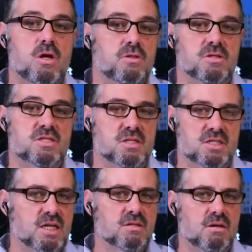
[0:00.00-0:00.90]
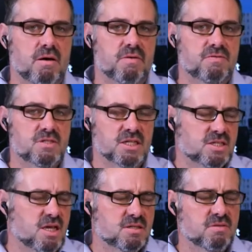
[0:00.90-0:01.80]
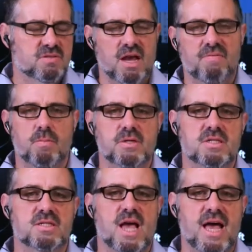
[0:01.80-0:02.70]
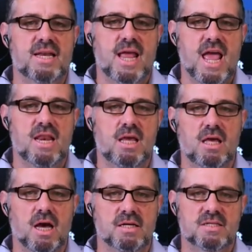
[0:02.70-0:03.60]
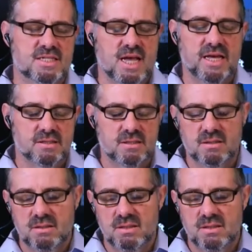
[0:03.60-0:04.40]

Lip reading: the success of Skype for Business at any site.